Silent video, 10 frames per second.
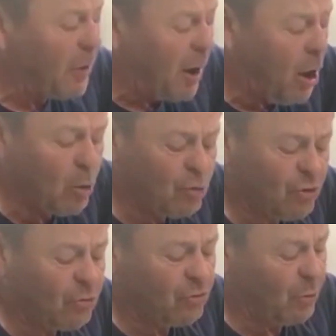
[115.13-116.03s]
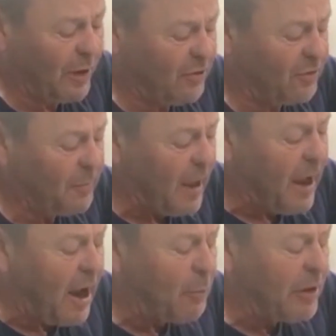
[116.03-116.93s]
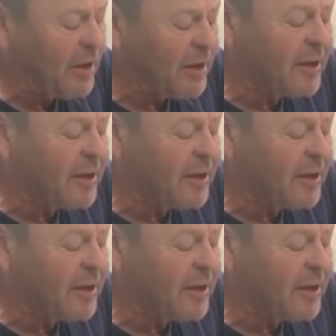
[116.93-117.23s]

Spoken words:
hose onto it, and we can